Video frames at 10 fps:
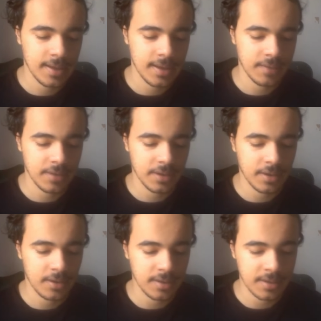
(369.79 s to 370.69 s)
Olivia
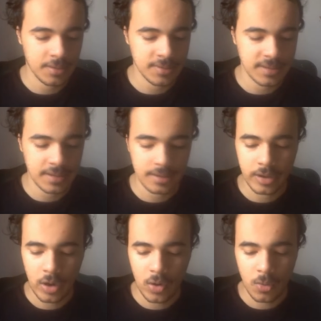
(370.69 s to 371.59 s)
Clarke, that was in
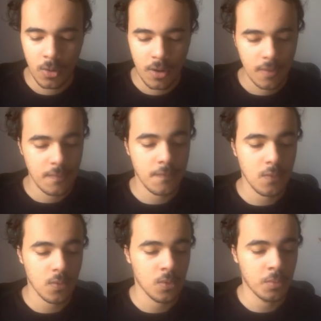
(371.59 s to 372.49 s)
goal
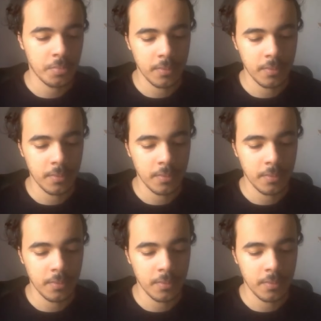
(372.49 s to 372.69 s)
for